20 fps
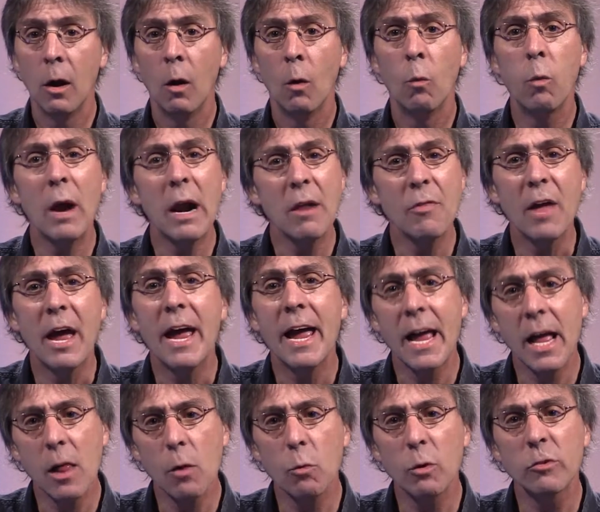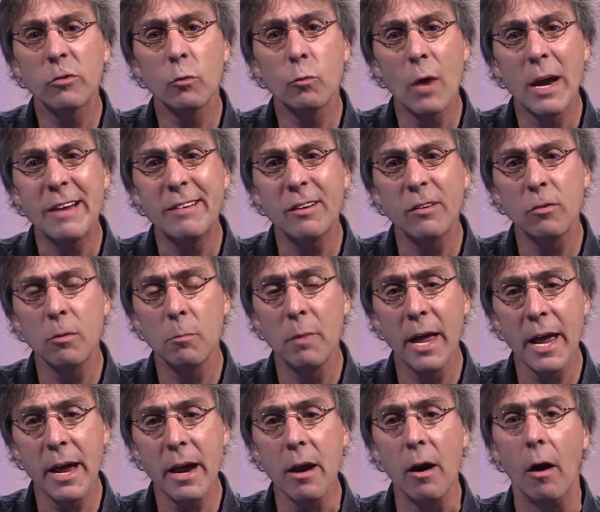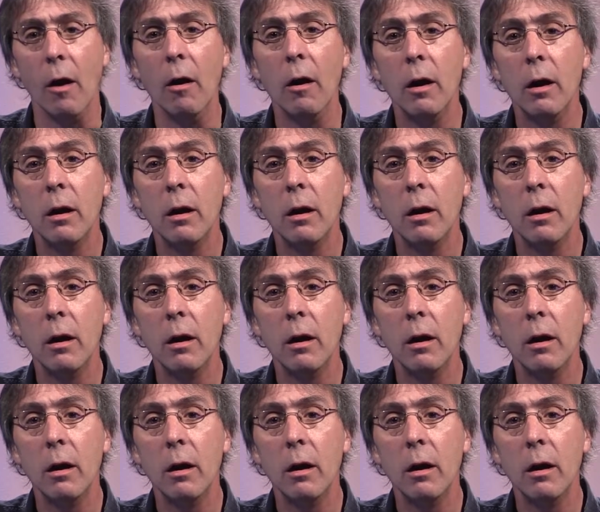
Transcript: Where the hell was the racism there?